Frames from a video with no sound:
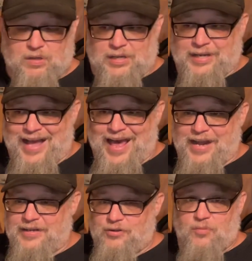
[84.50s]
got
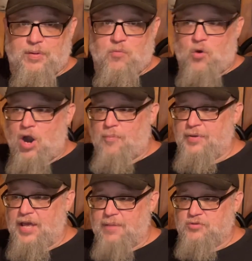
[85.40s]
it, a little bit more
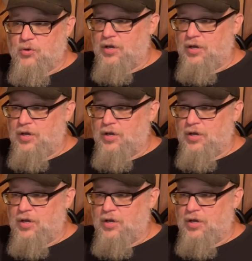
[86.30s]
RPM to